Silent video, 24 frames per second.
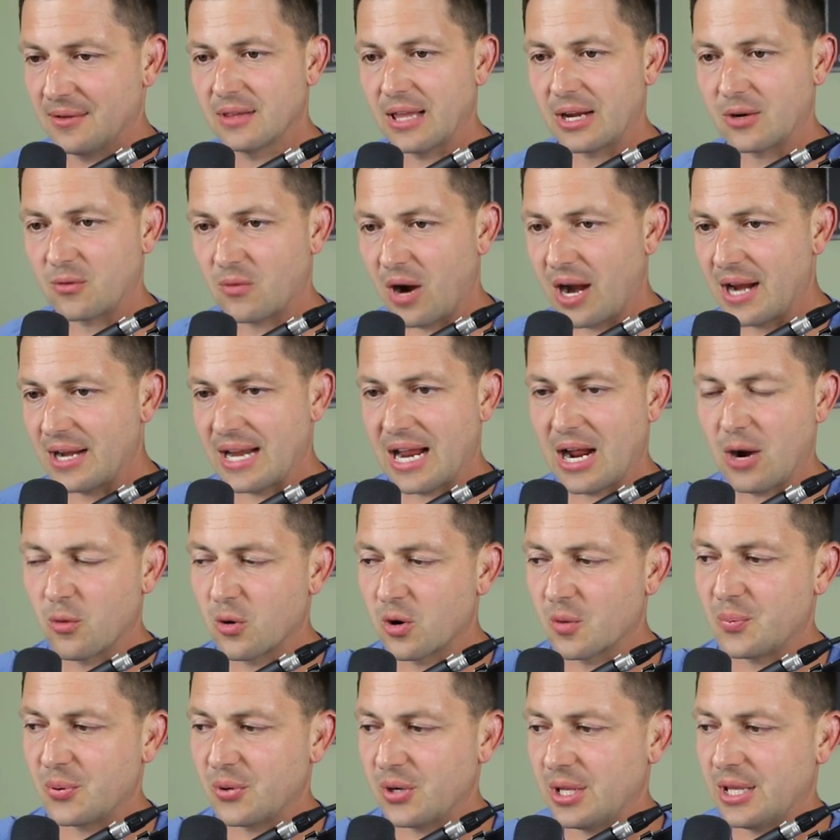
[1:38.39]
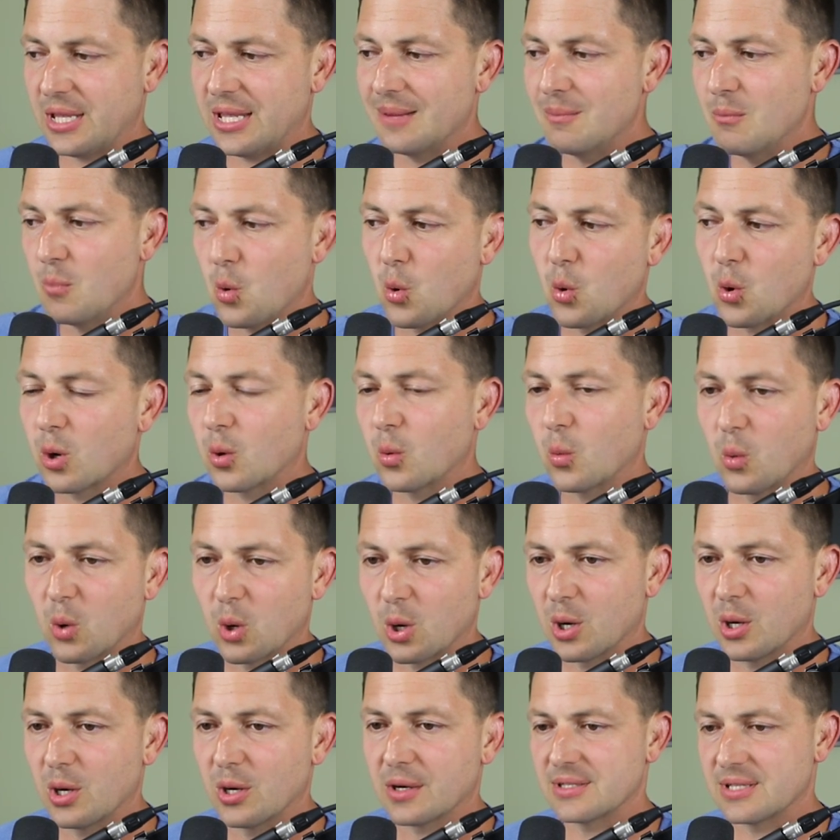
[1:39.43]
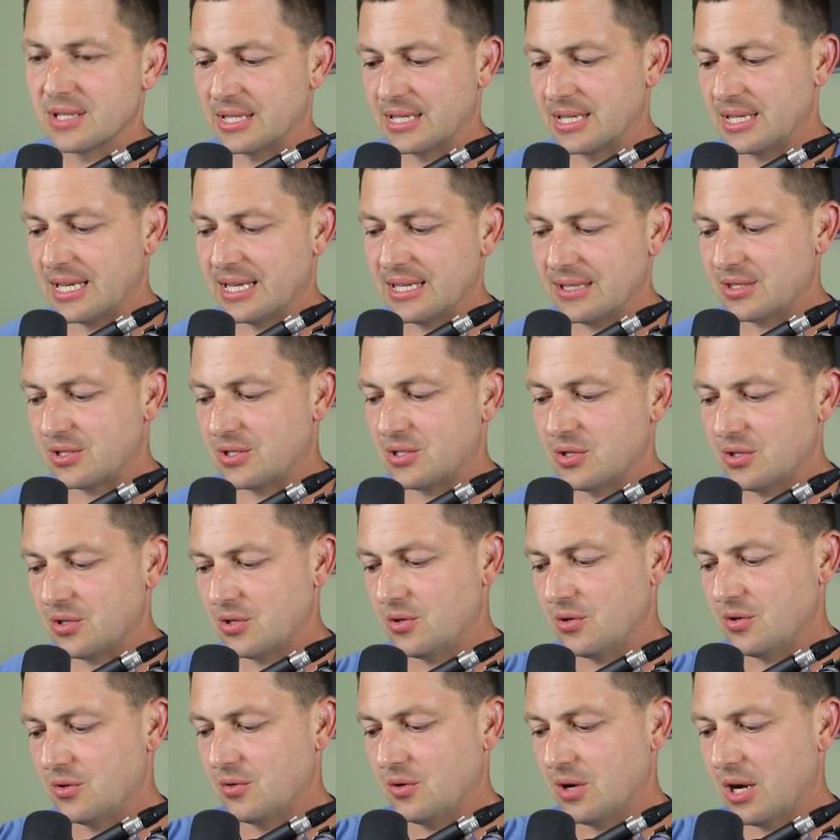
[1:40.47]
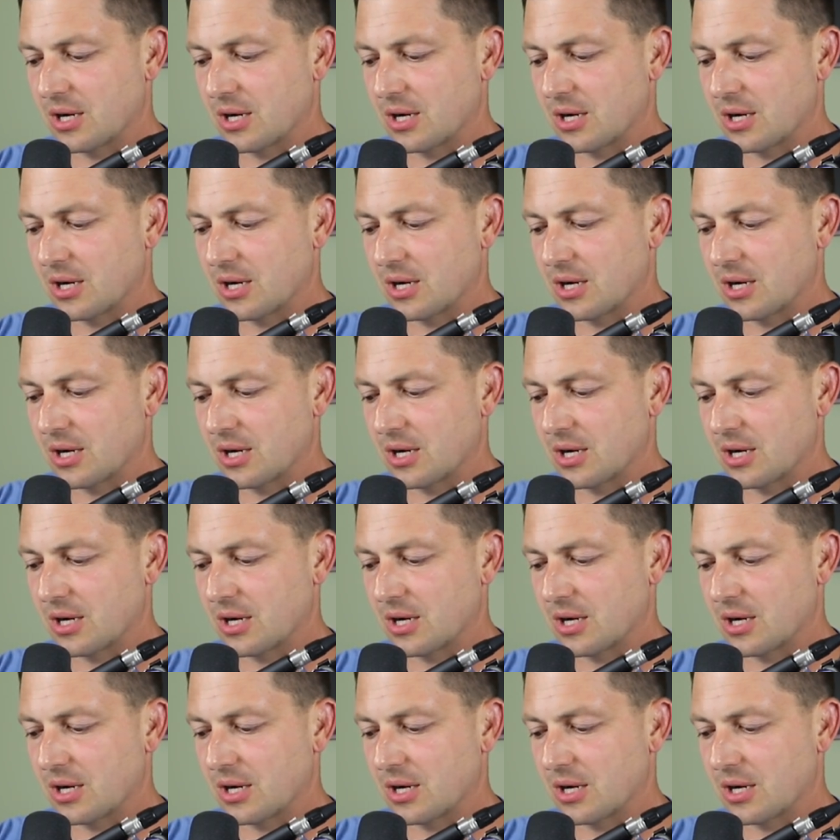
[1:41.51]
Like right now, we're putting in more work to get to